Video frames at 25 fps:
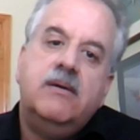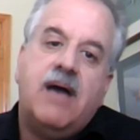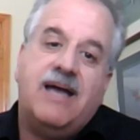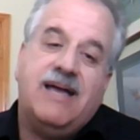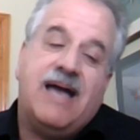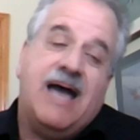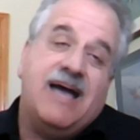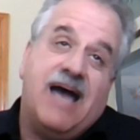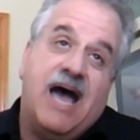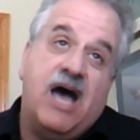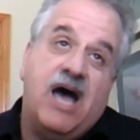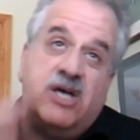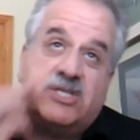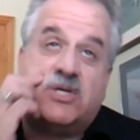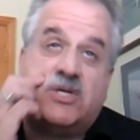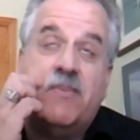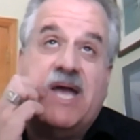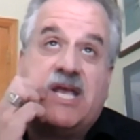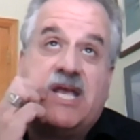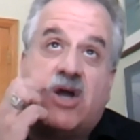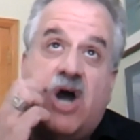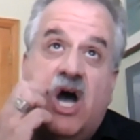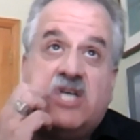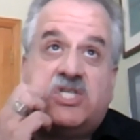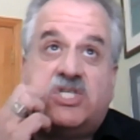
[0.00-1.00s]
I also
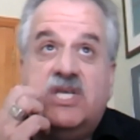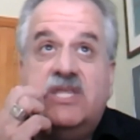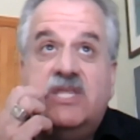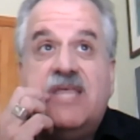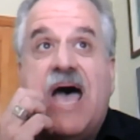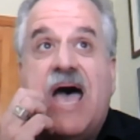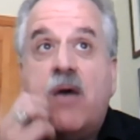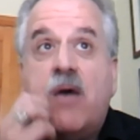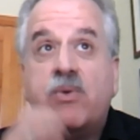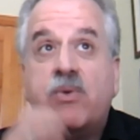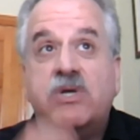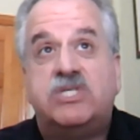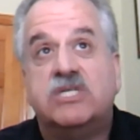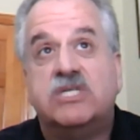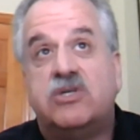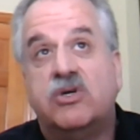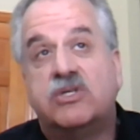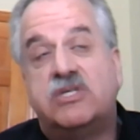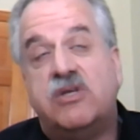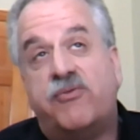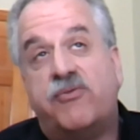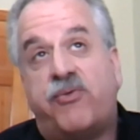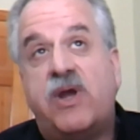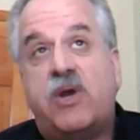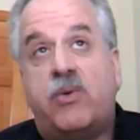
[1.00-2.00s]
might caution that which is
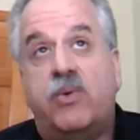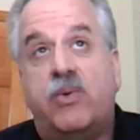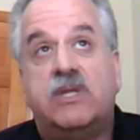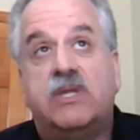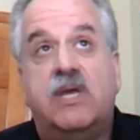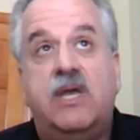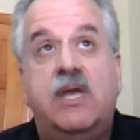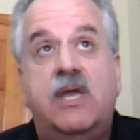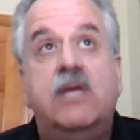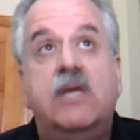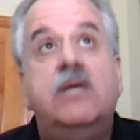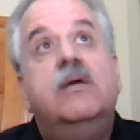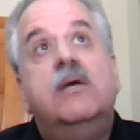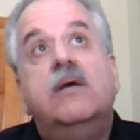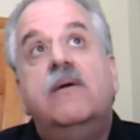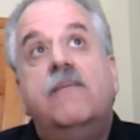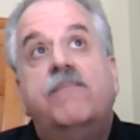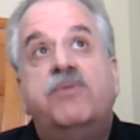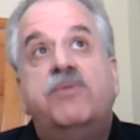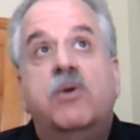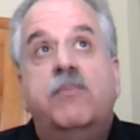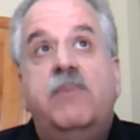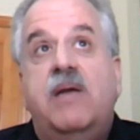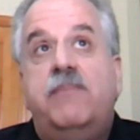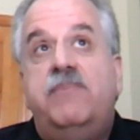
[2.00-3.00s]
looked at frequently,
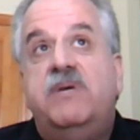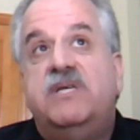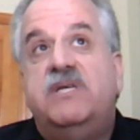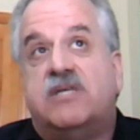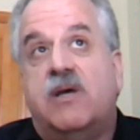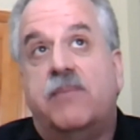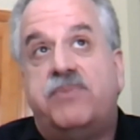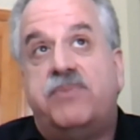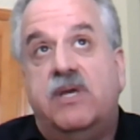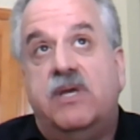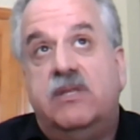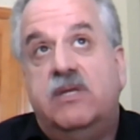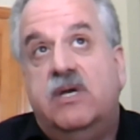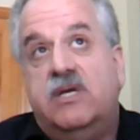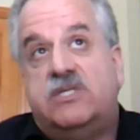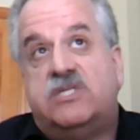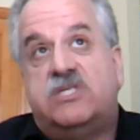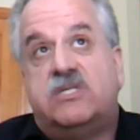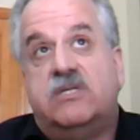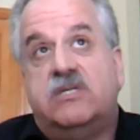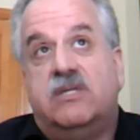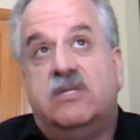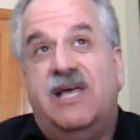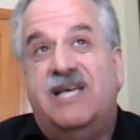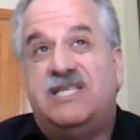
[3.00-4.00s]
there may be something
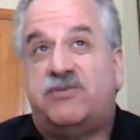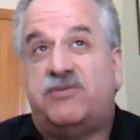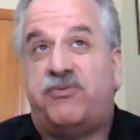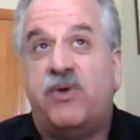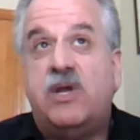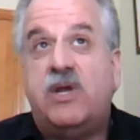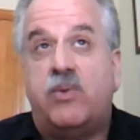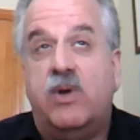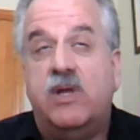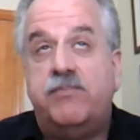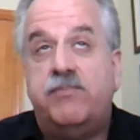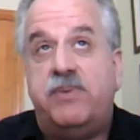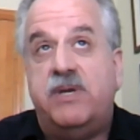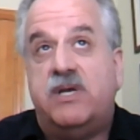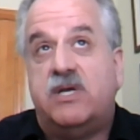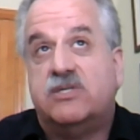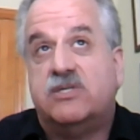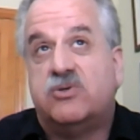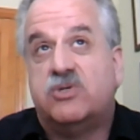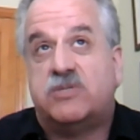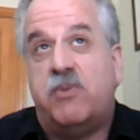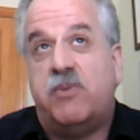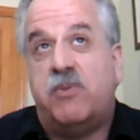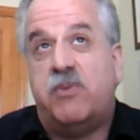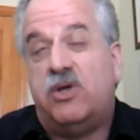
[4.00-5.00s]
that's less frequent
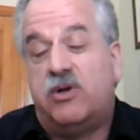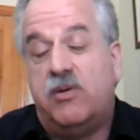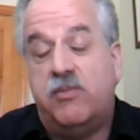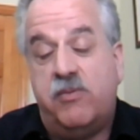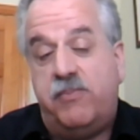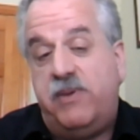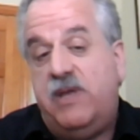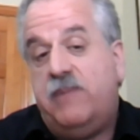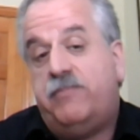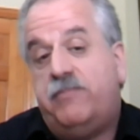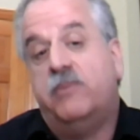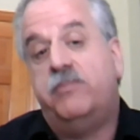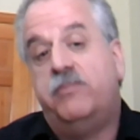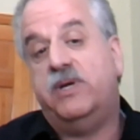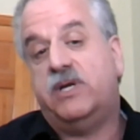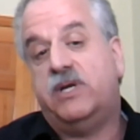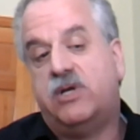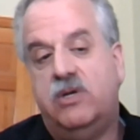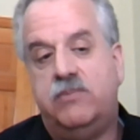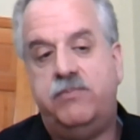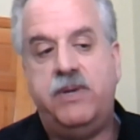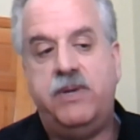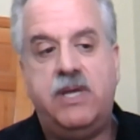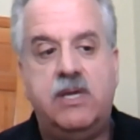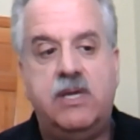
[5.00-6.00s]
because there's a smaller number of people, but
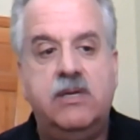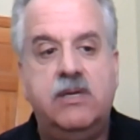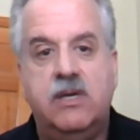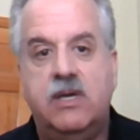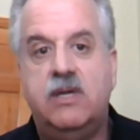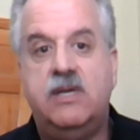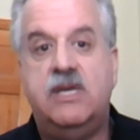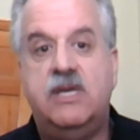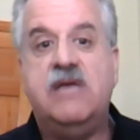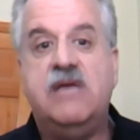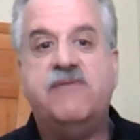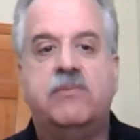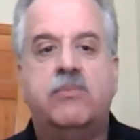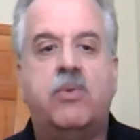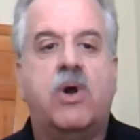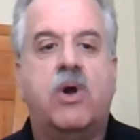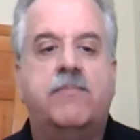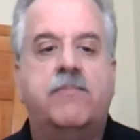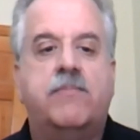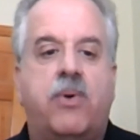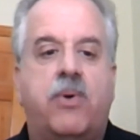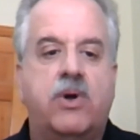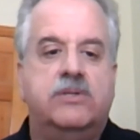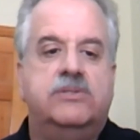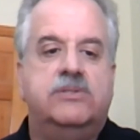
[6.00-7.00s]
could be even more
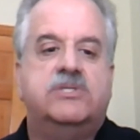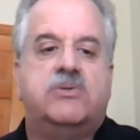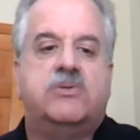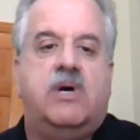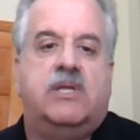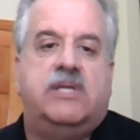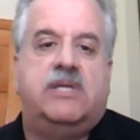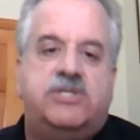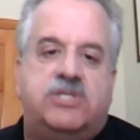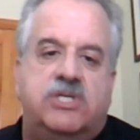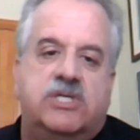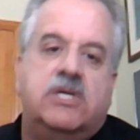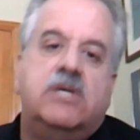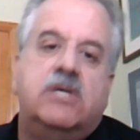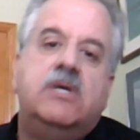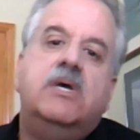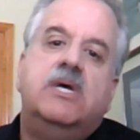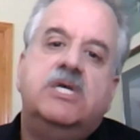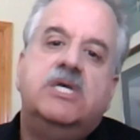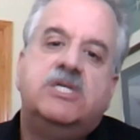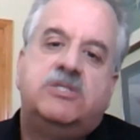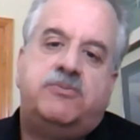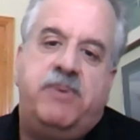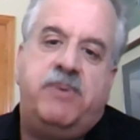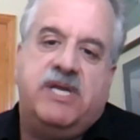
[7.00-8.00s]
important. So I'll let you
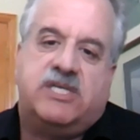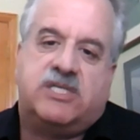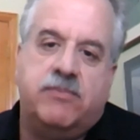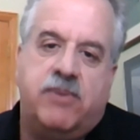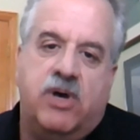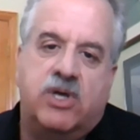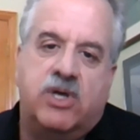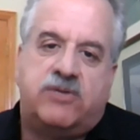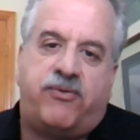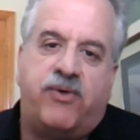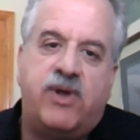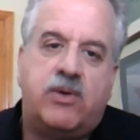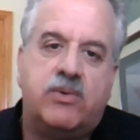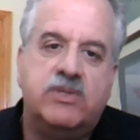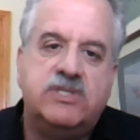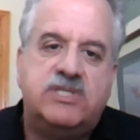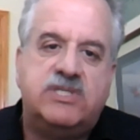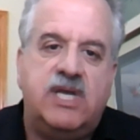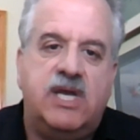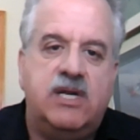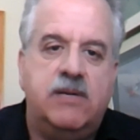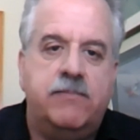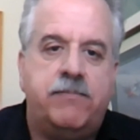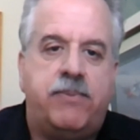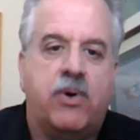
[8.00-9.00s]
speak to both
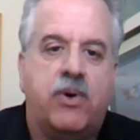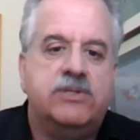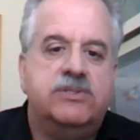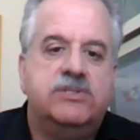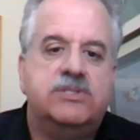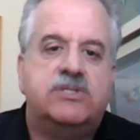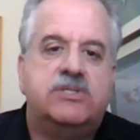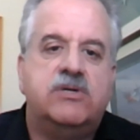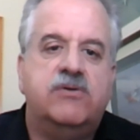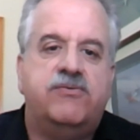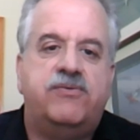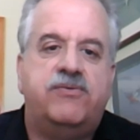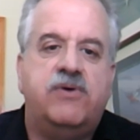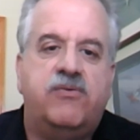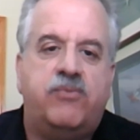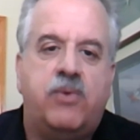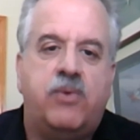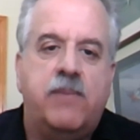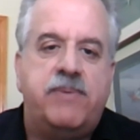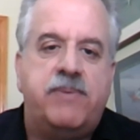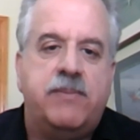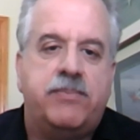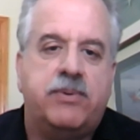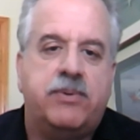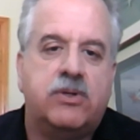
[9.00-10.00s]
frequency and importance of
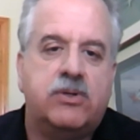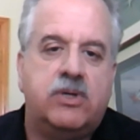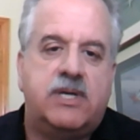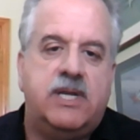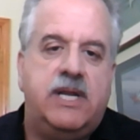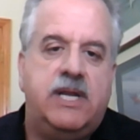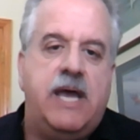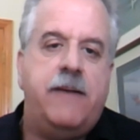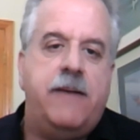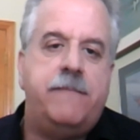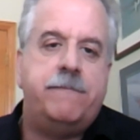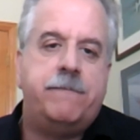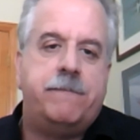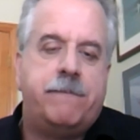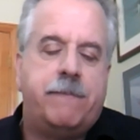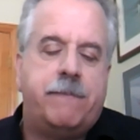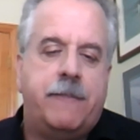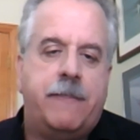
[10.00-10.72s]
what people are looking at.